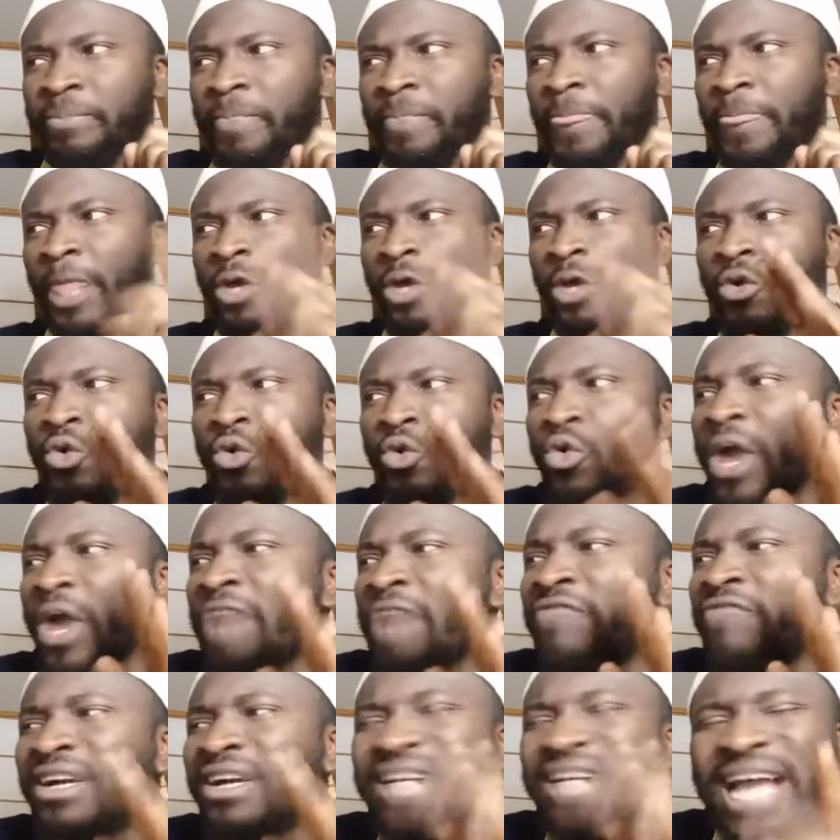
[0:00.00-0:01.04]
Whoever
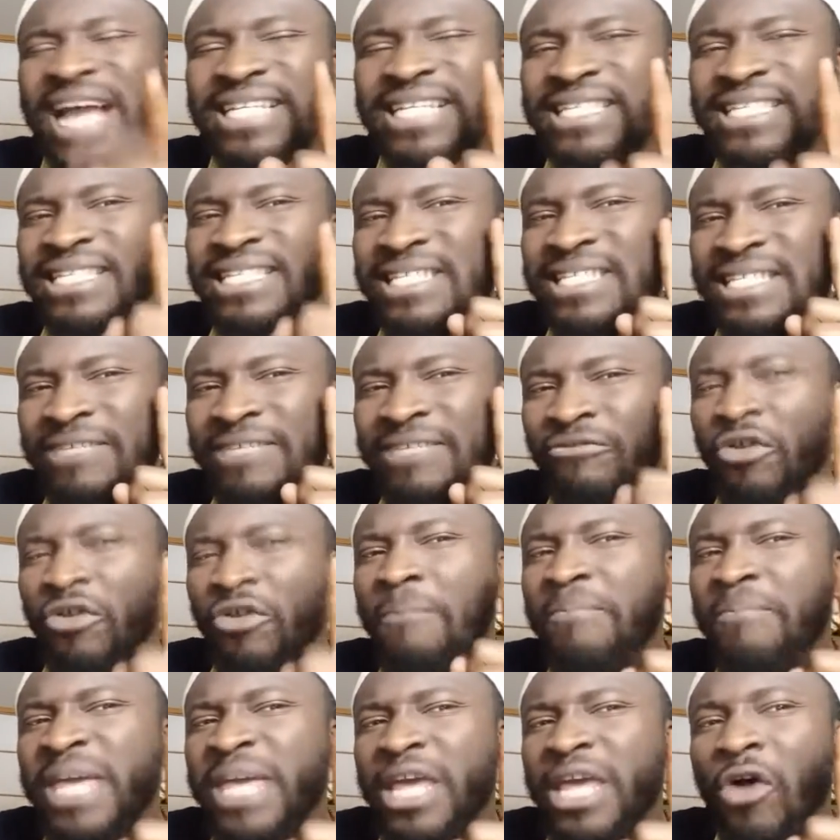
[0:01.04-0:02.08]
writes from me
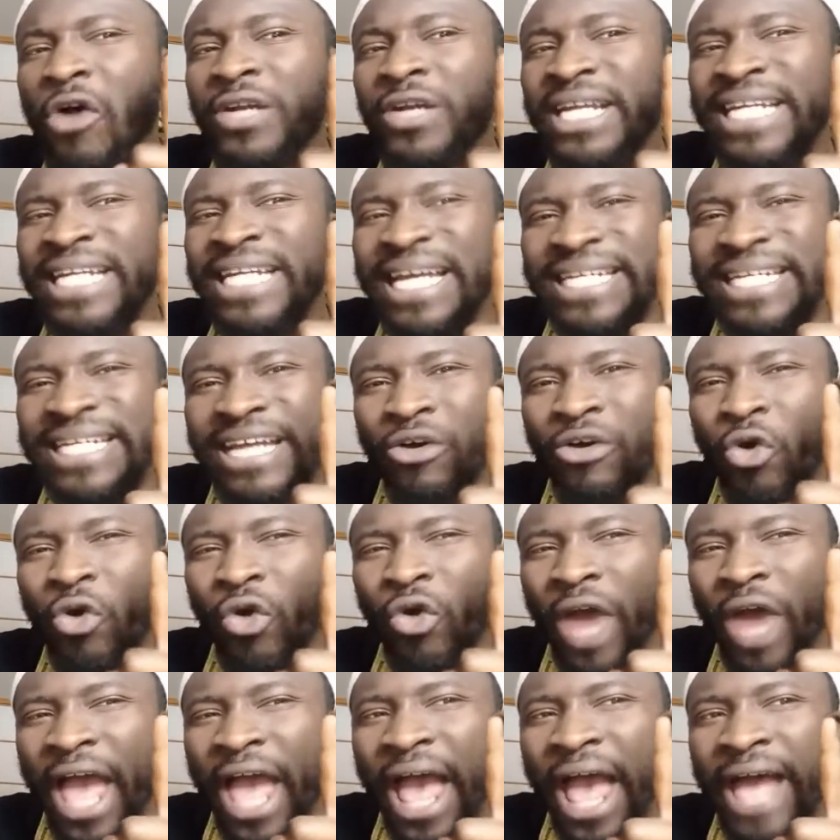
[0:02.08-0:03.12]
other than the
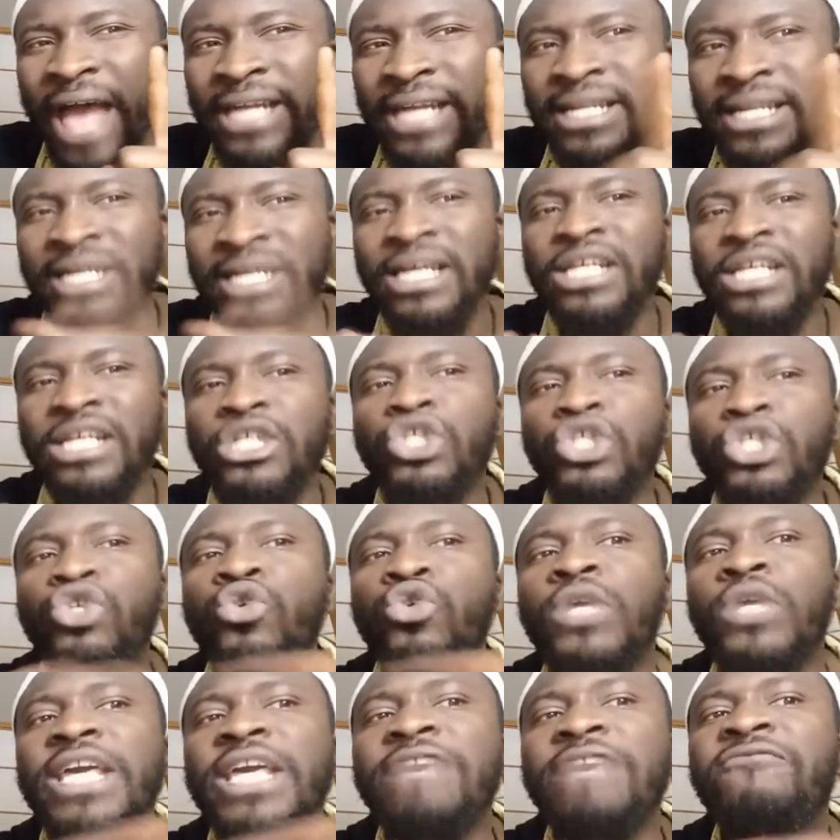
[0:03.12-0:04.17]
Quran should
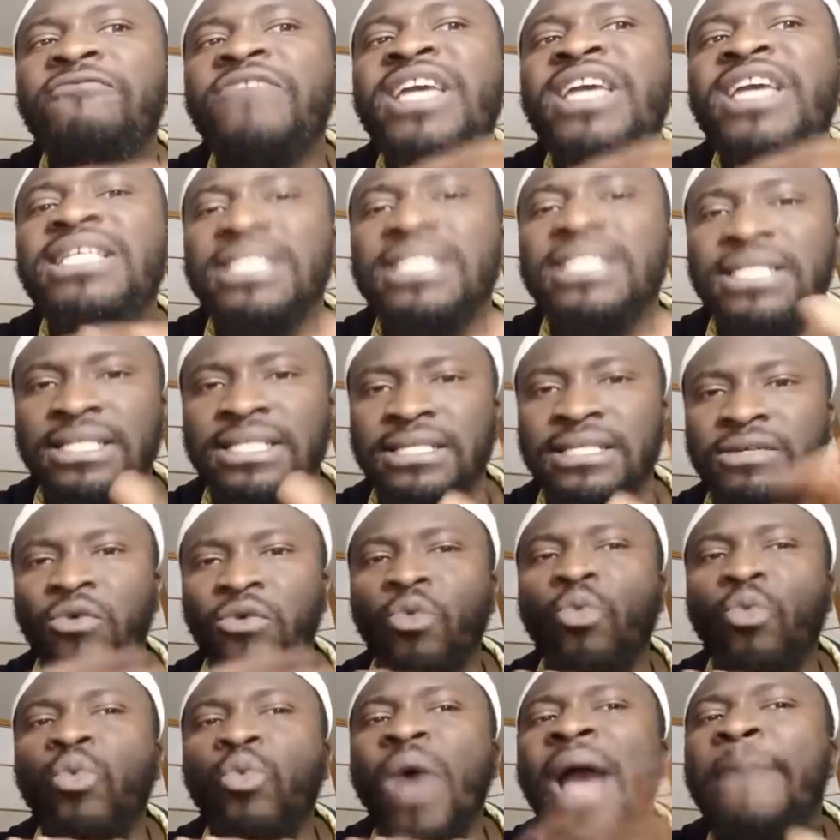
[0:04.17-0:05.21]
efface it,
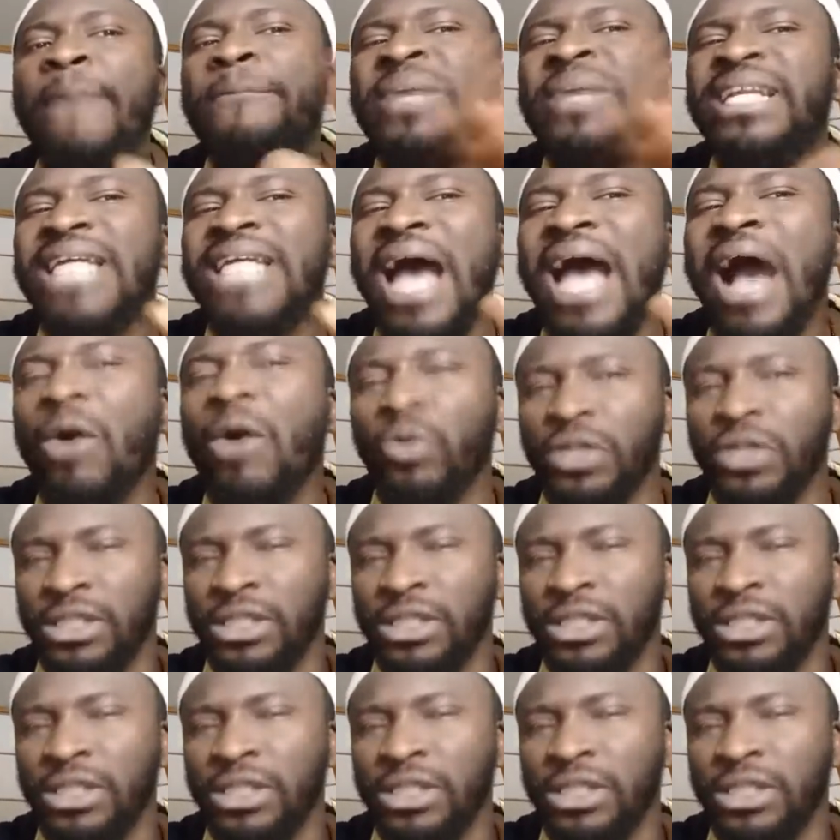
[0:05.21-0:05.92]
wipe it out,